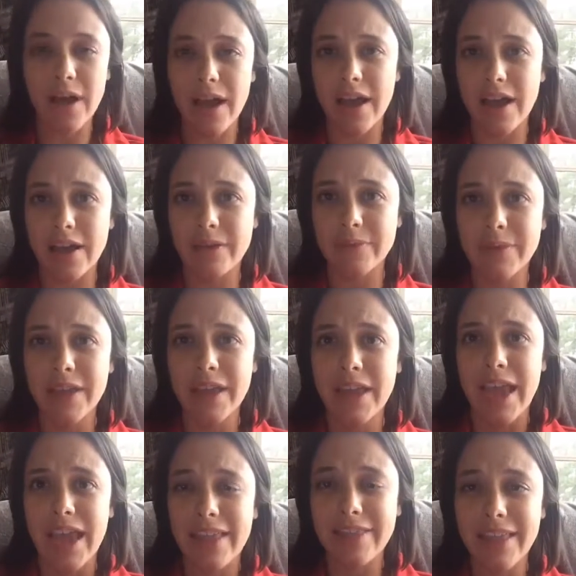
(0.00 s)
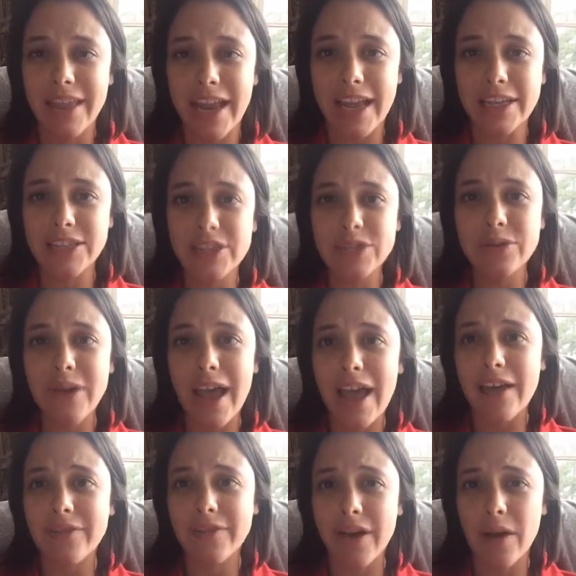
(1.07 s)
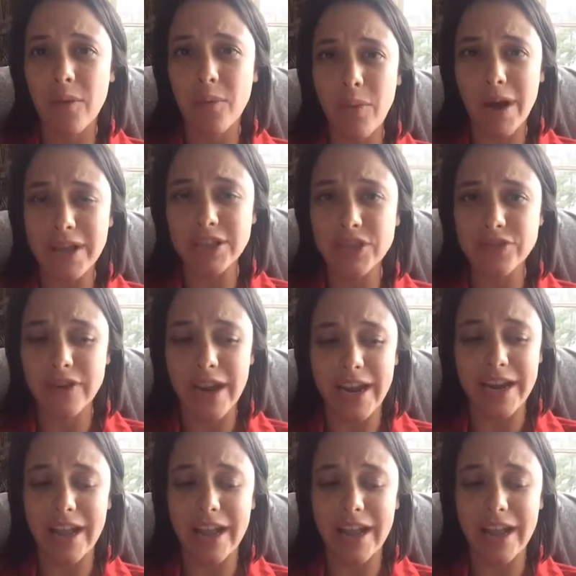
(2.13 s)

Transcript: Um, and then I do have one drain.